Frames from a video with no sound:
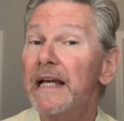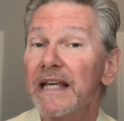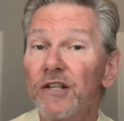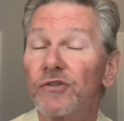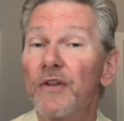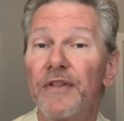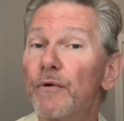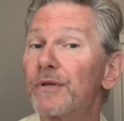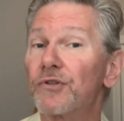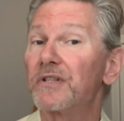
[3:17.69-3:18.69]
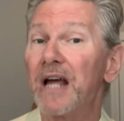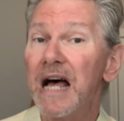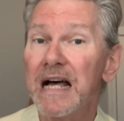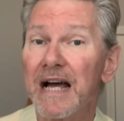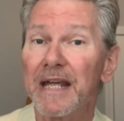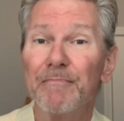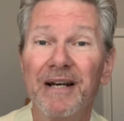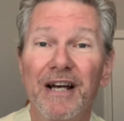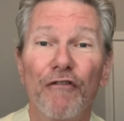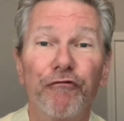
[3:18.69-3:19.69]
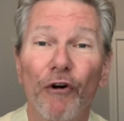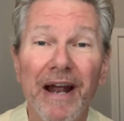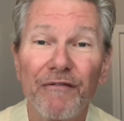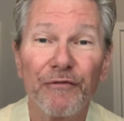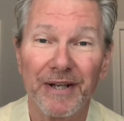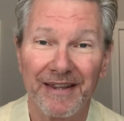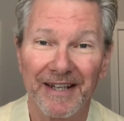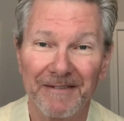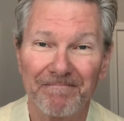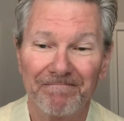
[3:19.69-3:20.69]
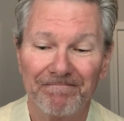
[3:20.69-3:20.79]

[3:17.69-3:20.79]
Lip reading: He said, there is a time for everything,